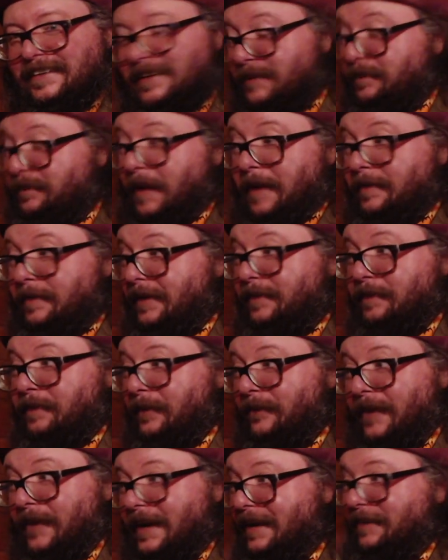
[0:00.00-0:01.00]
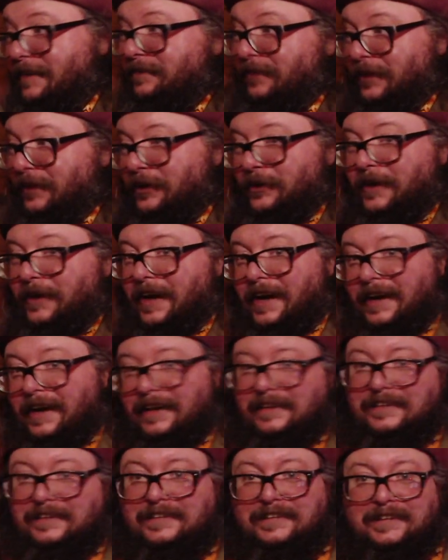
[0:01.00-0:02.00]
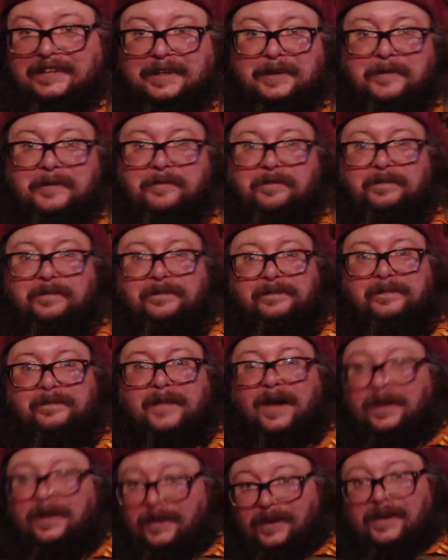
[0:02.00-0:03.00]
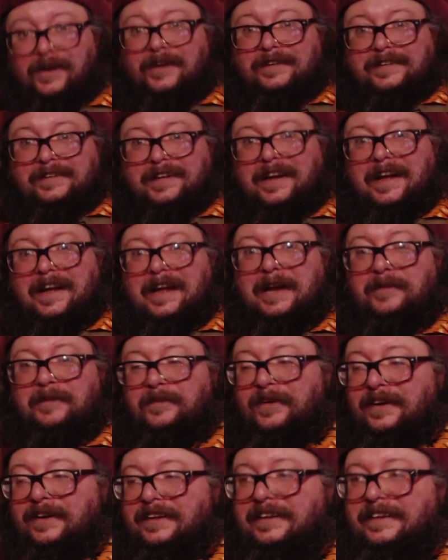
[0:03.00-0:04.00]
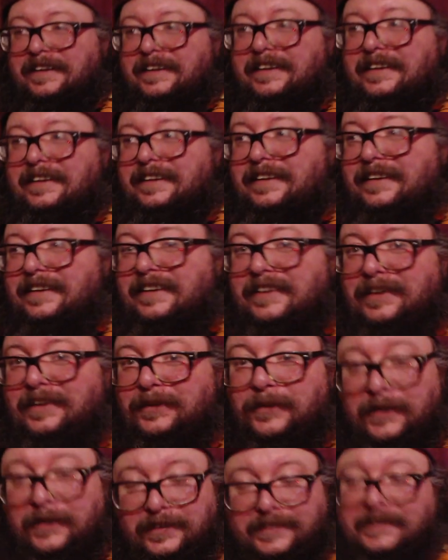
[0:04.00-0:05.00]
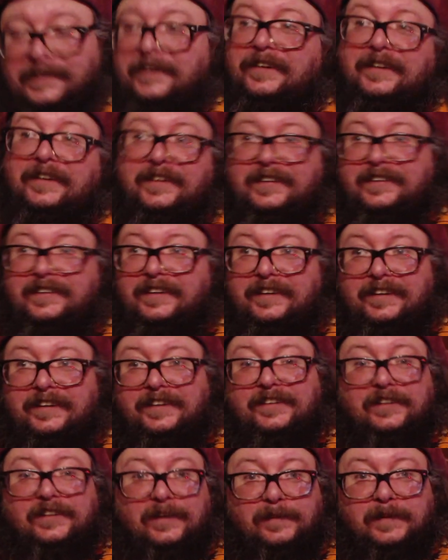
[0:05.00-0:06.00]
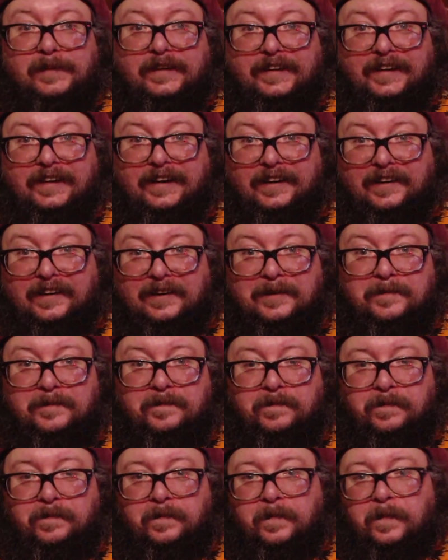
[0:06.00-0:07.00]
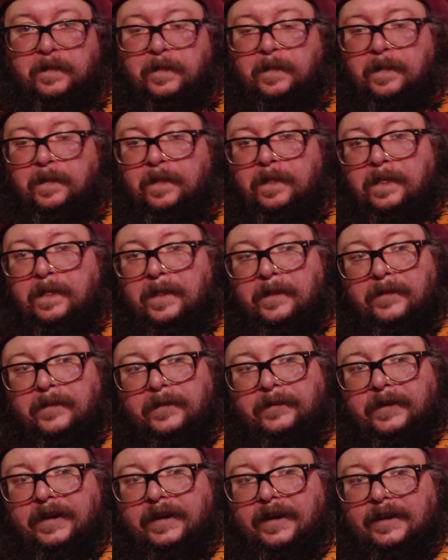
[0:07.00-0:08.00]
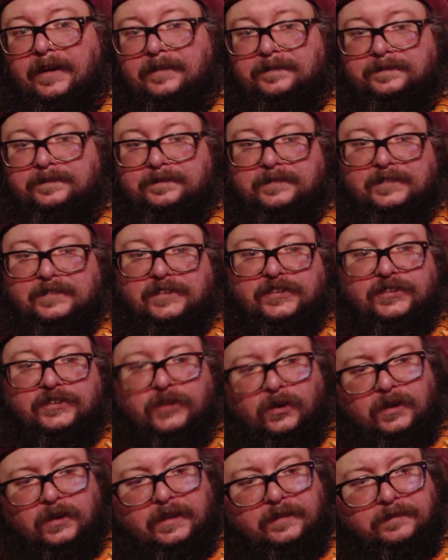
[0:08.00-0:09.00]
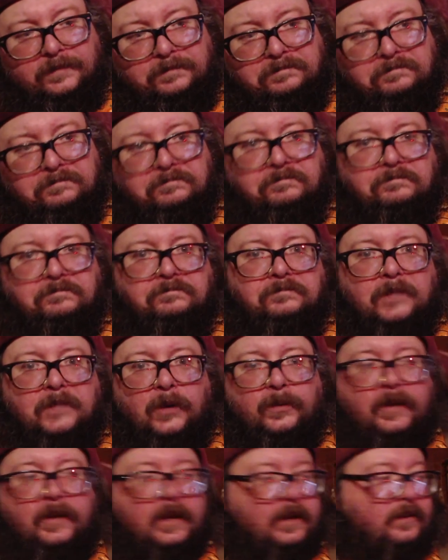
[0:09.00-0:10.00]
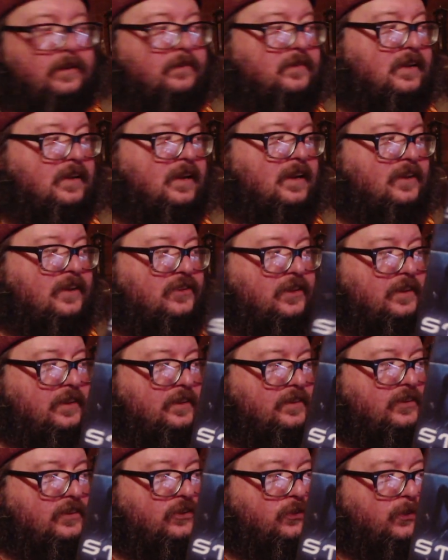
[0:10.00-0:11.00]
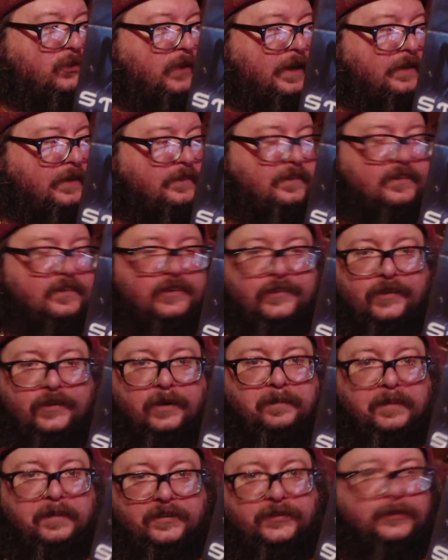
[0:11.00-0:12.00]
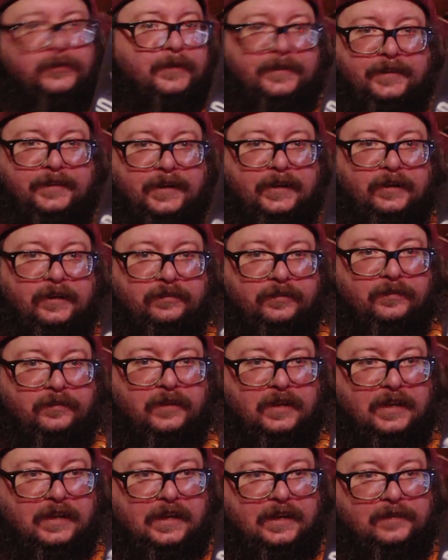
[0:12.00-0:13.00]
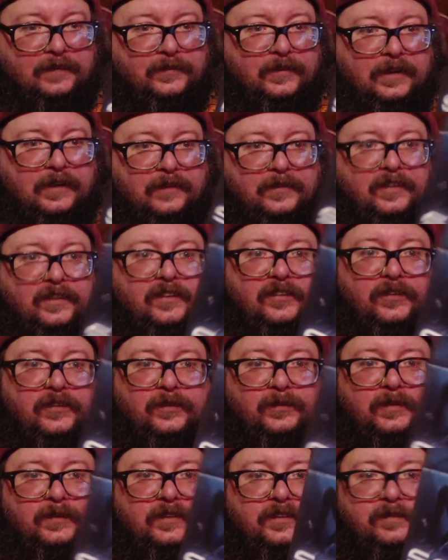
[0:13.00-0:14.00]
baby's been waiting for you guys. A long time. We're seriously exhuming here. What we got? Stolen? Okay. See, this is great. This is our mystery title from the lot. We're not really sure what to do.